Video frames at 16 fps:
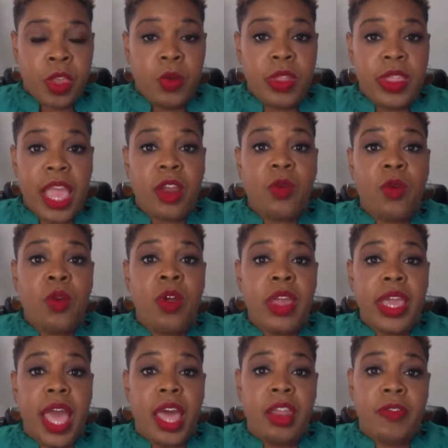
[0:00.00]
Well, that
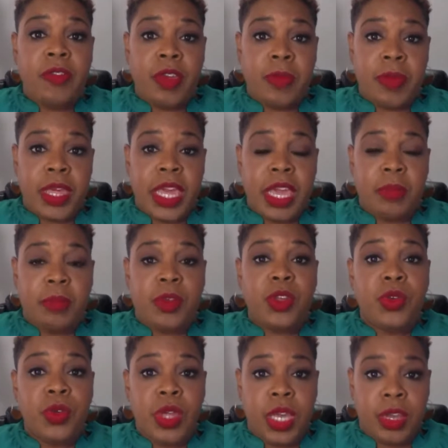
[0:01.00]
growing out of it became
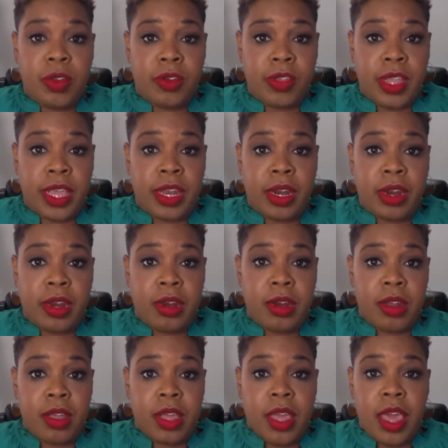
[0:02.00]
2 years later.
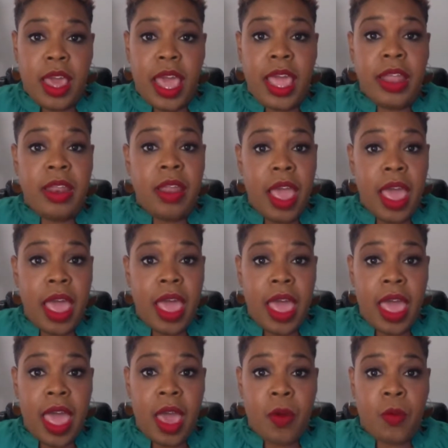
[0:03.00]
And
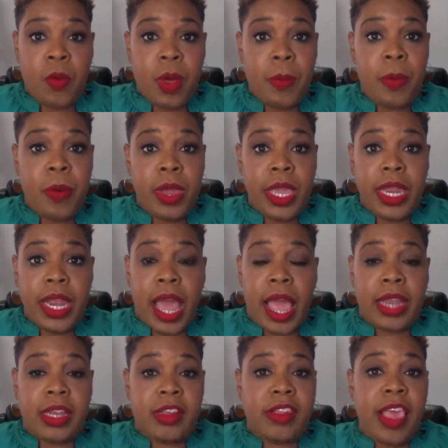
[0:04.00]
at one point
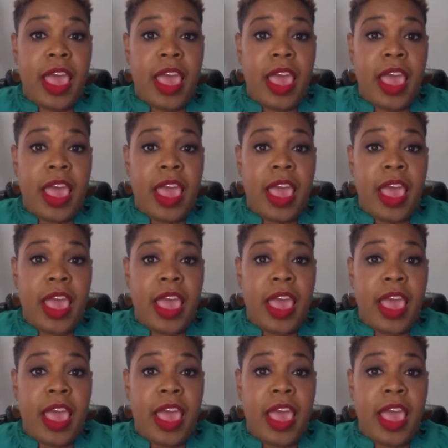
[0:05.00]
I